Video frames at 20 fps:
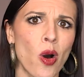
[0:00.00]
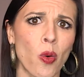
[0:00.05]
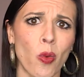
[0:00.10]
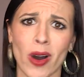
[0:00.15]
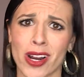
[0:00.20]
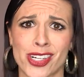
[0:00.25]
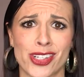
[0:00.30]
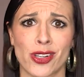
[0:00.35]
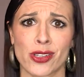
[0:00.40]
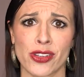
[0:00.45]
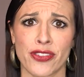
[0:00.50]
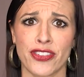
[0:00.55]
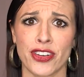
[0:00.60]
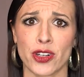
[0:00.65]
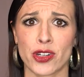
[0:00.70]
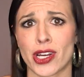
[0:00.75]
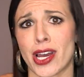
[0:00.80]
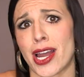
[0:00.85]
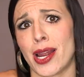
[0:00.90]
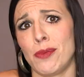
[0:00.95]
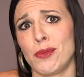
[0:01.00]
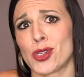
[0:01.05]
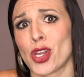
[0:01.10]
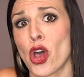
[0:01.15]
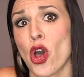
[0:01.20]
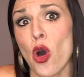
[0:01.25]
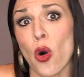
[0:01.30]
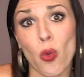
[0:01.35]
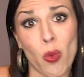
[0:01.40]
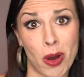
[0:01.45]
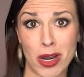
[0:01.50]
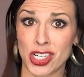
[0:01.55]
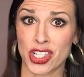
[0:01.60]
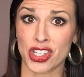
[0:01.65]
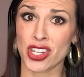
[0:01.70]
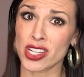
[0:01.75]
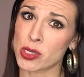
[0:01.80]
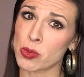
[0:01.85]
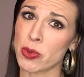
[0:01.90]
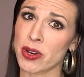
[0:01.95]
Watch those a few times, watch
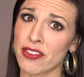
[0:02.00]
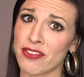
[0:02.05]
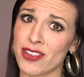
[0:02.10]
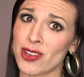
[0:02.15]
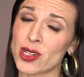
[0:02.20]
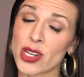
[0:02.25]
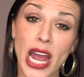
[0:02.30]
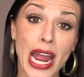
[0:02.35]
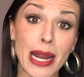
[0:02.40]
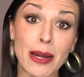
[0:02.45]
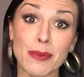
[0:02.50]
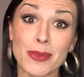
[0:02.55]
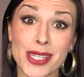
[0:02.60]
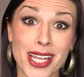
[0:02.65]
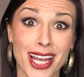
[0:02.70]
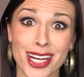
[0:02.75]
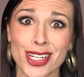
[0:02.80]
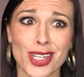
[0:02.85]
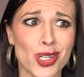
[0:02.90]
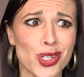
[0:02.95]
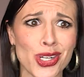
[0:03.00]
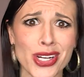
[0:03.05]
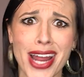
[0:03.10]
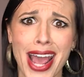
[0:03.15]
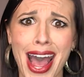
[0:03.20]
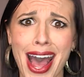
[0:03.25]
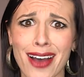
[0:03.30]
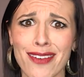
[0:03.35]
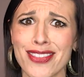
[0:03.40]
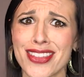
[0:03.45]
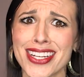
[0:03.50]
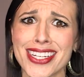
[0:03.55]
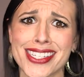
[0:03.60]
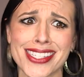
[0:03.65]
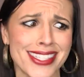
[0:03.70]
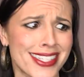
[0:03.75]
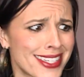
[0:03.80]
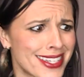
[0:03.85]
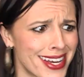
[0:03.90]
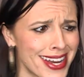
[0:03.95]
this one a few times, and you should have the
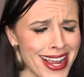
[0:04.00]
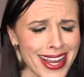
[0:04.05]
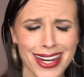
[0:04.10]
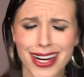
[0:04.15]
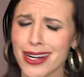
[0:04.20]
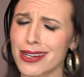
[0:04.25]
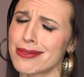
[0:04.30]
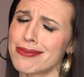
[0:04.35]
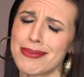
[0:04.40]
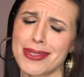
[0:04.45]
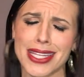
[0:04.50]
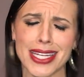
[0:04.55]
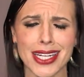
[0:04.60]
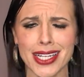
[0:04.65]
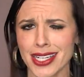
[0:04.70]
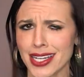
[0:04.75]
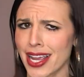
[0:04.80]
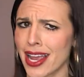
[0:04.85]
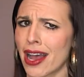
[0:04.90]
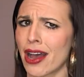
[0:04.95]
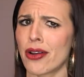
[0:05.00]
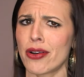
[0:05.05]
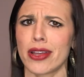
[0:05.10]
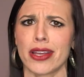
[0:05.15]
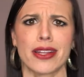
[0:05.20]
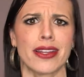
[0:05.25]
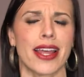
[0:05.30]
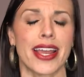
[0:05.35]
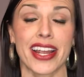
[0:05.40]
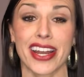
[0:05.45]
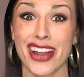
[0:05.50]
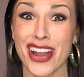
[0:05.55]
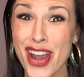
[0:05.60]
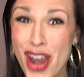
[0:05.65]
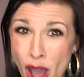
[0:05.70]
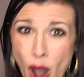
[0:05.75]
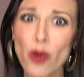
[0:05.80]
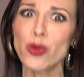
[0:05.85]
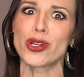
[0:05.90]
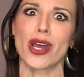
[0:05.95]
snake arm thing down in like
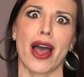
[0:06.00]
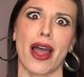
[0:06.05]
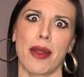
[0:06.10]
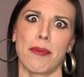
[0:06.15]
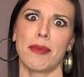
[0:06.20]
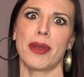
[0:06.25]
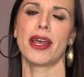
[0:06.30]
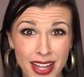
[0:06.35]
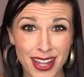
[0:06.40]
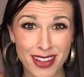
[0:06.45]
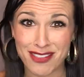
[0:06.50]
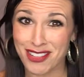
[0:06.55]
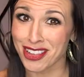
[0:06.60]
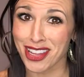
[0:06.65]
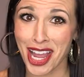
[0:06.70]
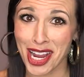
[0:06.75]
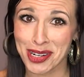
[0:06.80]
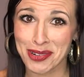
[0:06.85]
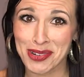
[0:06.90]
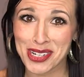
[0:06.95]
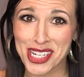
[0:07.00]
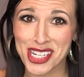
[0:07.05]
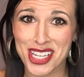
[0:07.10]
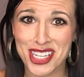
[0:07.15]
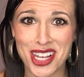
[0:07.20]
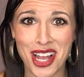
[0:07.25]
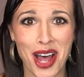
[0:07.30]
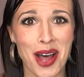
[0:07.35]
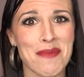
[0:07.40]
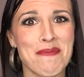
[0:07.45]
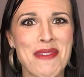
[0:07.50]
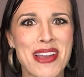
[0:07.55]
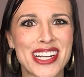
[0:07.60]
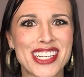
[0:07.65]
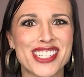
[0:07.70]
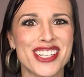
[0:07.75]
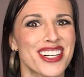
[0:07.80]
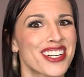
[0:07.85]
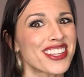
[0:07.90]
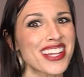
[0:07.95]
no time. If you liked what you saw, make
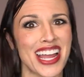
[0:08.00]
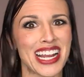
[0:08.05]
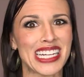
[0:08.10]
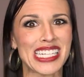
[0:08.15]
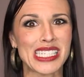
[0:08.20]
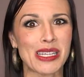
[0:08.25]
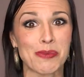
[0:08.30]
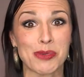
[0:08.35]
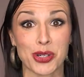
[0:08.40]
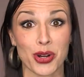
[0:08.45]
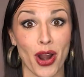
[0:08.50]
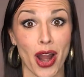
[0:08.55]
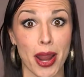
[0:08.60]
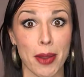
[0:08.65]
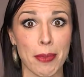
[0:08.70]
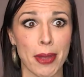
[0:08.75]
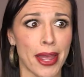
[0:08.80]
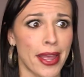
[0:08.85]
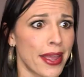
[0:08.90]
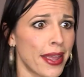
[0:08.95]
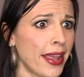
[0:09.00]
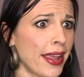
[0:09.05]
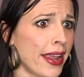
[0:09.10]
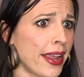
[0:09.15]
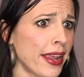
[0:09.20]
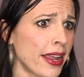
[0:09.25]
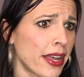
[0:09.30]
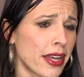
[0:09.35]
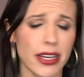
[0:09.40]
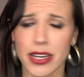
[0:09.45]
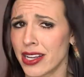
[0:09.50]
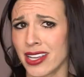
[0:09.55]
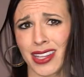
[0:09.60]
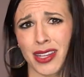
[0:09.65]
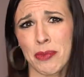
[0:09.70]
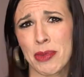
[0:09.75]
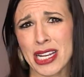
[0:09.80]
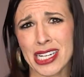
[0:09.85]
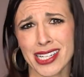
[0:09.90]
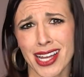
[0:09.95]
sure to like and subscribe. And in
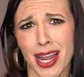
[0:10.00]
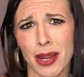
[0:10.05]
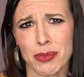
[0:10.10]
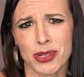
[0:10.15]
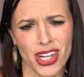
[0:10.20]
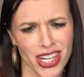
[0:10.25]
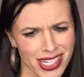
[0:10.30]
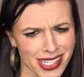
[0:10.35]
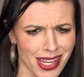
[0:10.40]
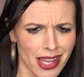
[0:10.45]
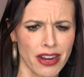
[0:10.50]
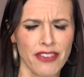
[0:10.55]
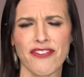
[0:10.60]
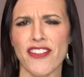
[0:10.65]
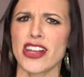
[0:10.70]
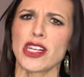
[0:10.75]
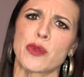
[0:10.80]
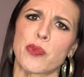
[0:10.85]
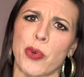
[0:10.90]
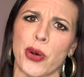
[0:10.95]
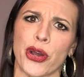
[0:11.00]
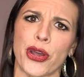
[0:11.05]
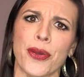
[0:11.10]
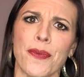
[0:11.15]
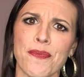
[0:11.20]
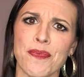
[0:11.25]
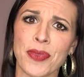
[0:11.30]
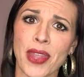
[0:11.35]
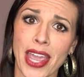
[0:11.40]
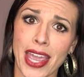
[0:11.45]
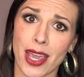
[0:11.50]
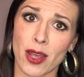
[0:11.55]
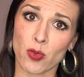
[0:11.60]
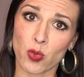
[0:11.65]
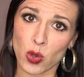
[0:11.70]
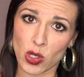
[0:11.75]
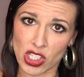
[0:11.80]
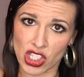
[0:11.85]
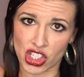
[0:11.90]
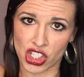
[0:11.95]
the meantime, check us out on Facebook. And
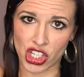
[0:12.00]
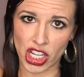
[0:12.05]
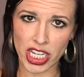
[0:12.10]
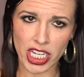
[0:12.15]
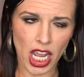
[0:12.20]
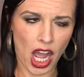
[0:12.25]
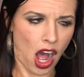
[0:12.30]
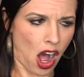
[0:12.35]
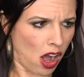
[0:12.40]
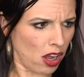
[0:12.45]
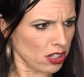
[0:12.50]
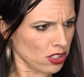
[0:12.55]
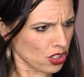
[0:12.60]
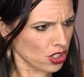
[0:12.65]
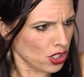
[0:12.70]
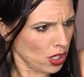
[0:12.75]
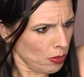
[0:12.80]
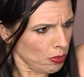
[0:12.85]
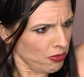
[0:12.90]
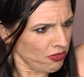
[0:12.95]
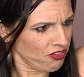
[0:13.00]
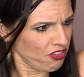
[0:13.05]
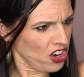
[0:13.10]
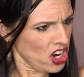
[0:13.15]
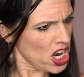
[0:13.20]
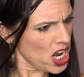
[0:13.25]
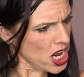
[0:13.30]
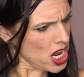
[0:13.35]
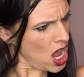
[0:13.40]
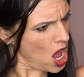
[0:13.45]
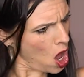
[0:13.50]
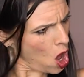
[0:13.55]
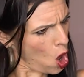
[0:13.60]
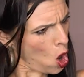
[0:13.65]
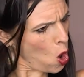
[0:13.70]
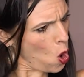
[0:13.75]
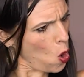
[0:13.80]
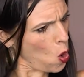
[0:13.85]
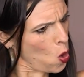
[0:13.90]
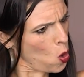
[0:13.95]
we'll see you on some
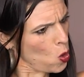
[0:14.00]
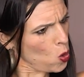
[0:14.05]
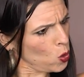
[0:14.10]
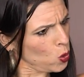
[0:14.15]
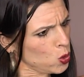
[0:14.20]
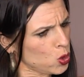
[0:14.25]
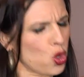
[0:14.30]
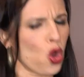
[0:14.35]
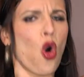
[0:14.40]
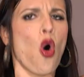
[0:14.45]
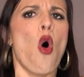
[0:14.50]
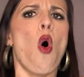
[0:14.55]
videos.